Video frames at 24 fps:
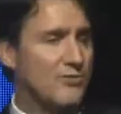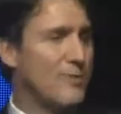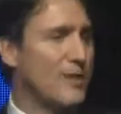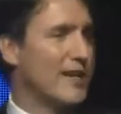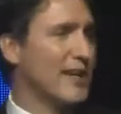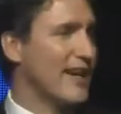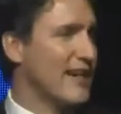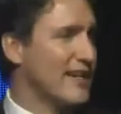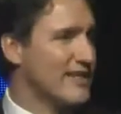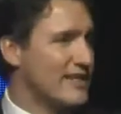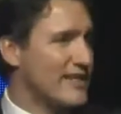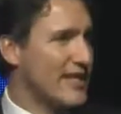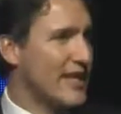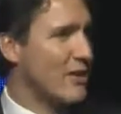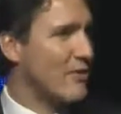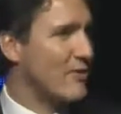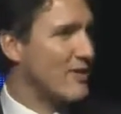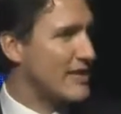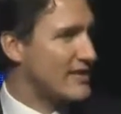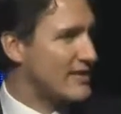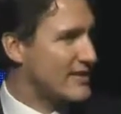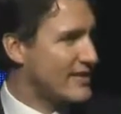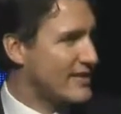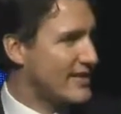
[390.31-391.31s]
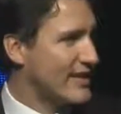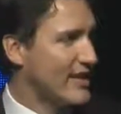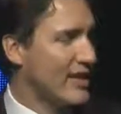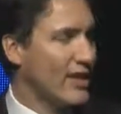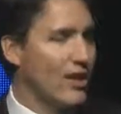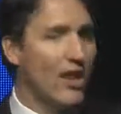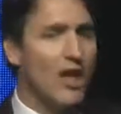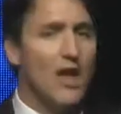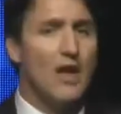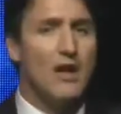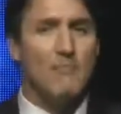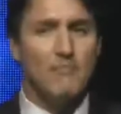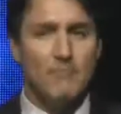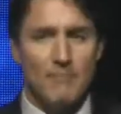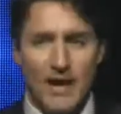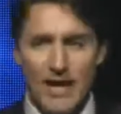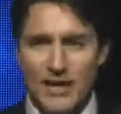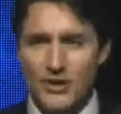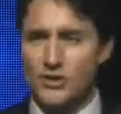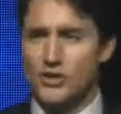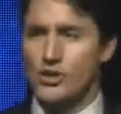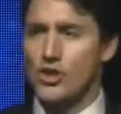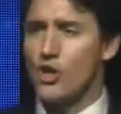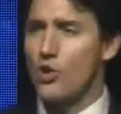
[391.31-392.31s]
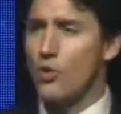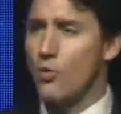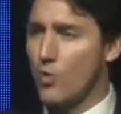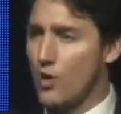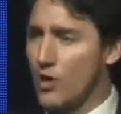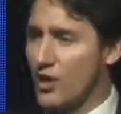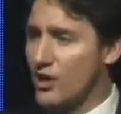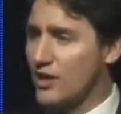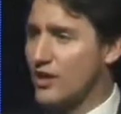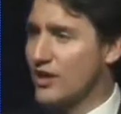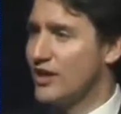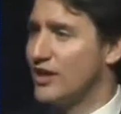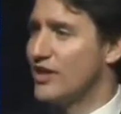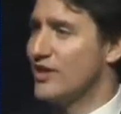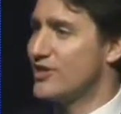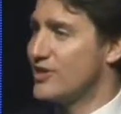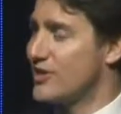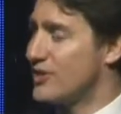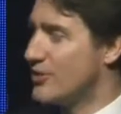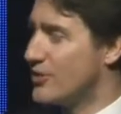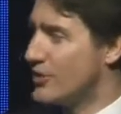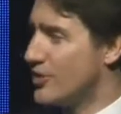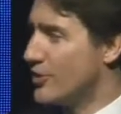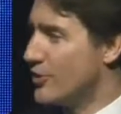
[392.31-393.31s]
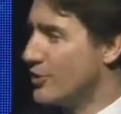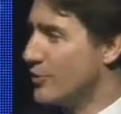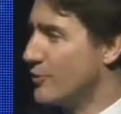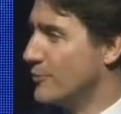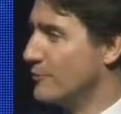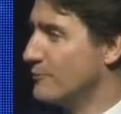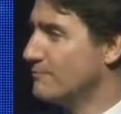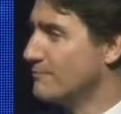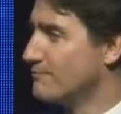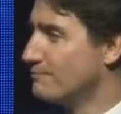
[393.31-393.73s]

because there is still much work to do.